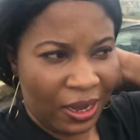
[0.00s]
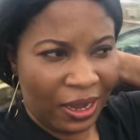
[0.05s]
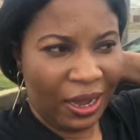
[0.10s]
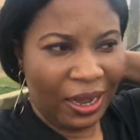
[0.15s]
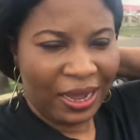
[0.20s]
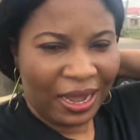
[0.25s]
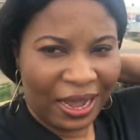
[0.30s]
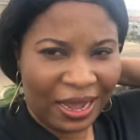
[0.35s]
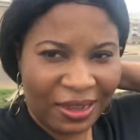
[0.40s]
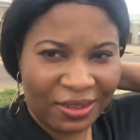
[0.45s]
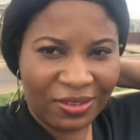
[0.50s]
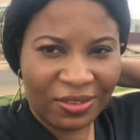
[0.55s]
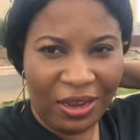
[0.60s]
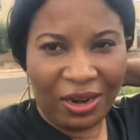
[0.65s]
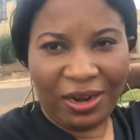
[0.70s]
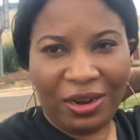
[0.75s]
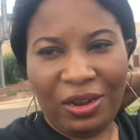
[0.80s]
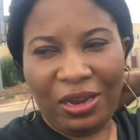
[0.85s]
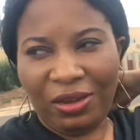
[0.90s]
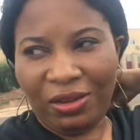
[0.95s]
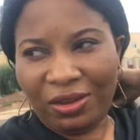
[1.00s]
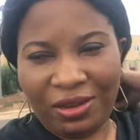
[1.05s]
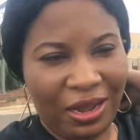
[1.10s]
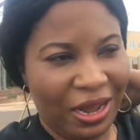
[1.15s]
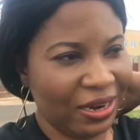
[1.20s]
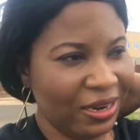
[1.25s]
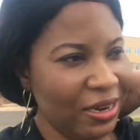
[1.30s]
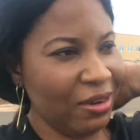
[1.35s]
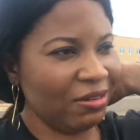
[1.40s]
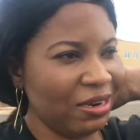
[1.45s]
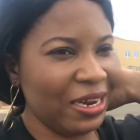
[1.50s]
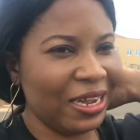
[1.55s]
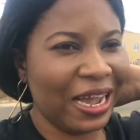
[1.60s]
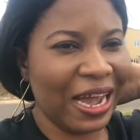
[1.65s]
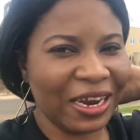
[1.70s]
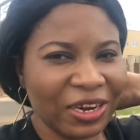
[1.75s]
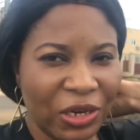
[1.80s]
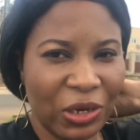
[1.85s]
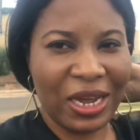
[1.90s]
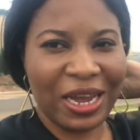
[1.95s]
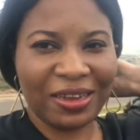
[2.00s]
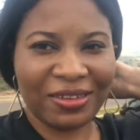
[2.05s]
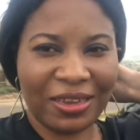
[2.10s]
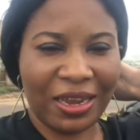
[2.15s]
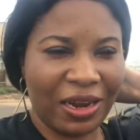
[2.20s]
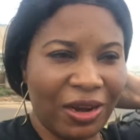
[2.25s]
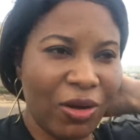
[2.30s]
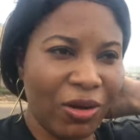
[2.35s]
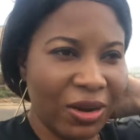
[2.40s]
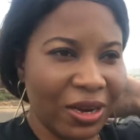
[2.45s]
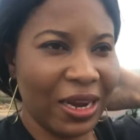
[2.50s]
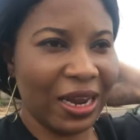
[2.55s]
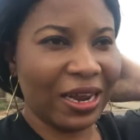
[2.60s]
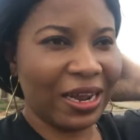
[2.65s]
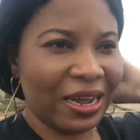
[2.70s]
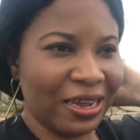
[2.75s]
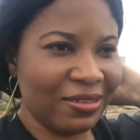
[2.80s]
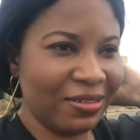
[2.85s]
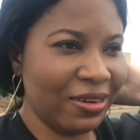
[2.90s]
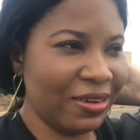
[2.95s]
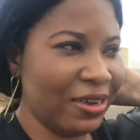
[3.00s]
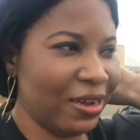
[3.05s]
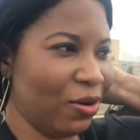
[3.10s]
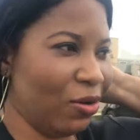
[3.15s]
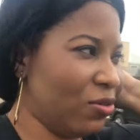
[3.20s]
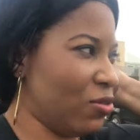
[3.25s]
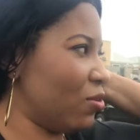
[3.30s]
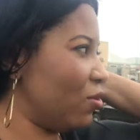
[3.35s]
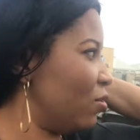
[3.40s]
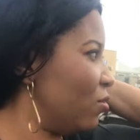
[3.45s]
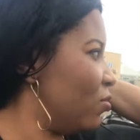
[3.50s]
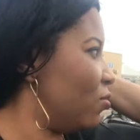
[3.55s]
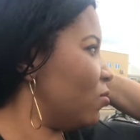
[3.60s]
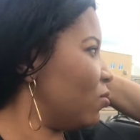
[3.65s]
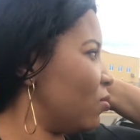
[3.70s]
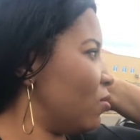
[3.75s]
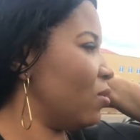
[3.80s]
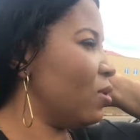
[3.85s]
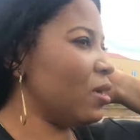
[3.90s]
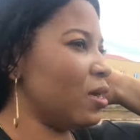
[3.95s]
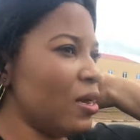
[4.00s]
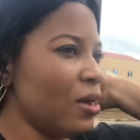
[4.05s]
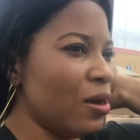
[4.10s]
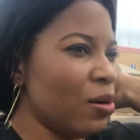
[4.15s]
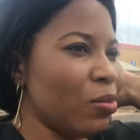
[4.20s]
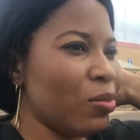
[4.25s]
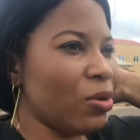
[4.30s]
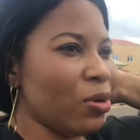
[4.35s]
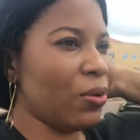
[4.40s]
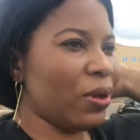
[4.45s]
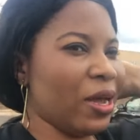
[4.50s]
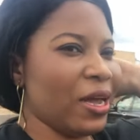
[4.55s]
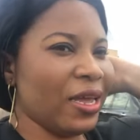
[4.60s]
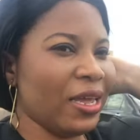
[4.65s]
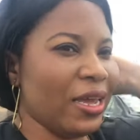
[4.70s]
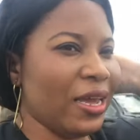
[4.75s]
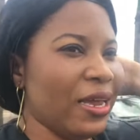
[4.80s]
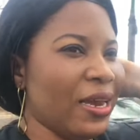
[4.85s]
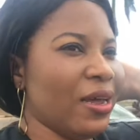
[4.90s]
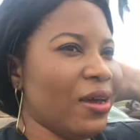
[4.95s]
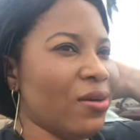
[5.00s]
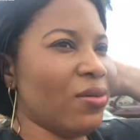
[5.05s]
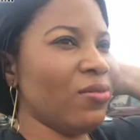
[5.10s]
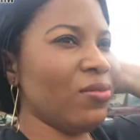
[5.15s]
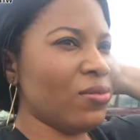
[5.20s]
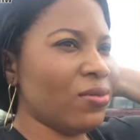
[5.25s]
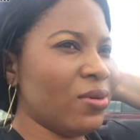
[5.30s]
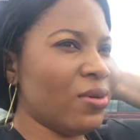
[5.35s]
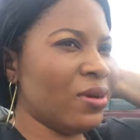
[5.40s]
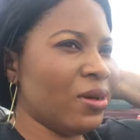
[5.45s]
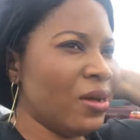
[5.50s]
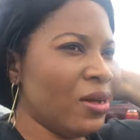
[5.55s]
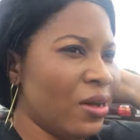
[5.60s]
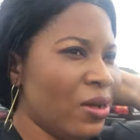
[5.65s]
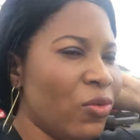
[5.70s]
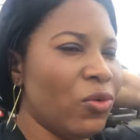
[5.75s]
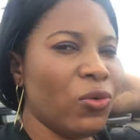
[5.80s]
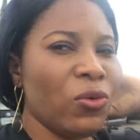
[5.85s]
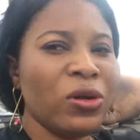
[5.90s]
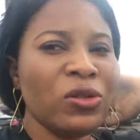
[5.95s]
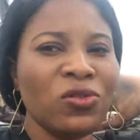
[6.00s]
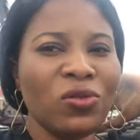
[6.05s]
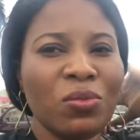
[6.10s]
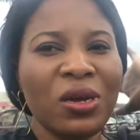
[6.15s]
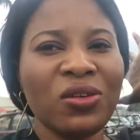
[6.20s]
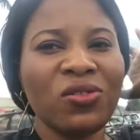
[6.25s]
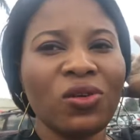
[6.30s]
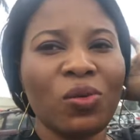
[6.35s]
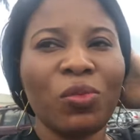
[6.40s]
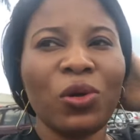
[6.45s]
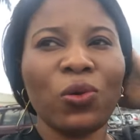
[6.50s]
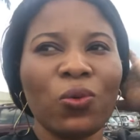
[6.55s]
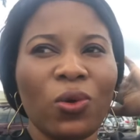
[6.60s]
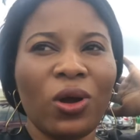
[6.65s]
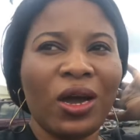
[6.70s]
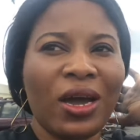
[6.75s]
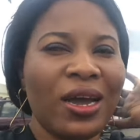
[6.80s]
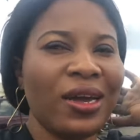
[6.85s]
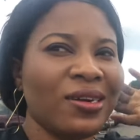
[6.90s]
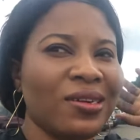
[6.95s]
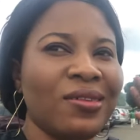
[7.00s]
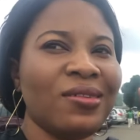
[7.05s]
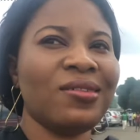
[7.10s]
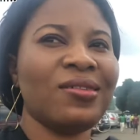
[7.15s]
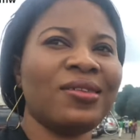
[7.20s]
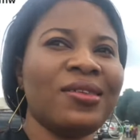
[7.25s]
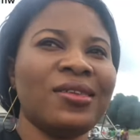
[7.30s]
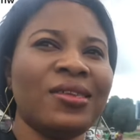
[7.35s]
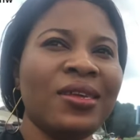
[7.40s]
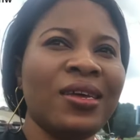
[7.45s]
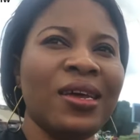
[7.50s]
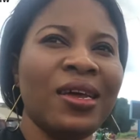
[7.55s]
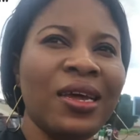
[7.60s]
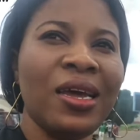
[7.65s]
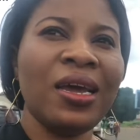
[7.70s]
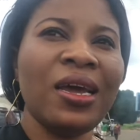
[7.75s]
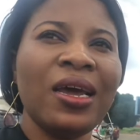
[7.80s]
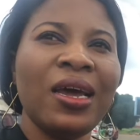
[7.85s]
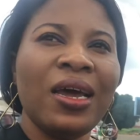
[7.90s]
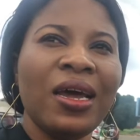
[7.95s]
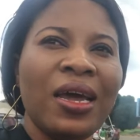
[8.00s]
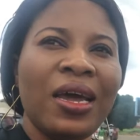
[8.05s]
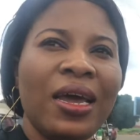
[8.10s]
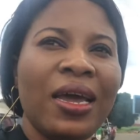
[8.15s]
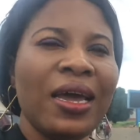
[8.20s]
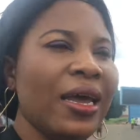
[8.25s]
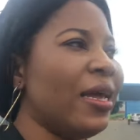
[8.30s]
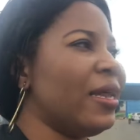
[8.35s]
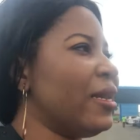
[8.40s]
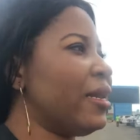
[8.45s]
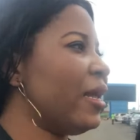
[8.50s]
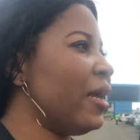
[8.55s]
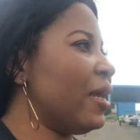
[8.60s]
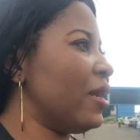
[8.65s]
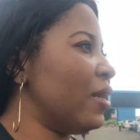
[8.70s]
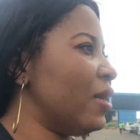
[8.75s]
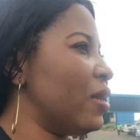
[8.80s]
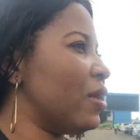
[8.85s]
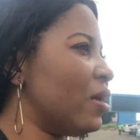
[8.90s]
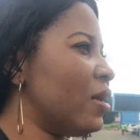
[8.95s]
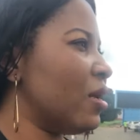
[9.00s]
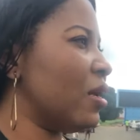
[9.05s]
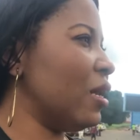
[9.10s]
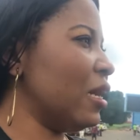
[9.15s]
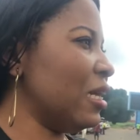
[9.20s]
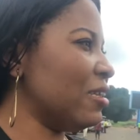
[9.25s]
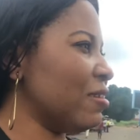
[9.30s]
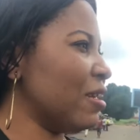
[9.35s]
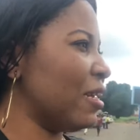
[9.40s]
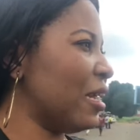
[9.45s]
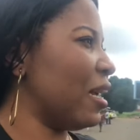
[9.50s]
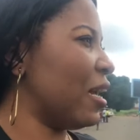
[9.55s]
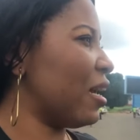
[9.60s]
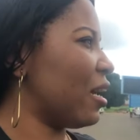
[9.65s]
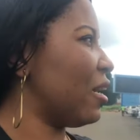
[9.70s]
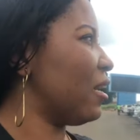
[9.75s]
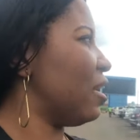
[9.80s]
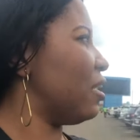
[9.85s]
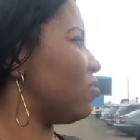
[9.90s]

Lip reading: Hey guys, sorry, I didn't really carry you guys along like I said I was going to, but we are here now. We want to make some inquiries, and then the next time I can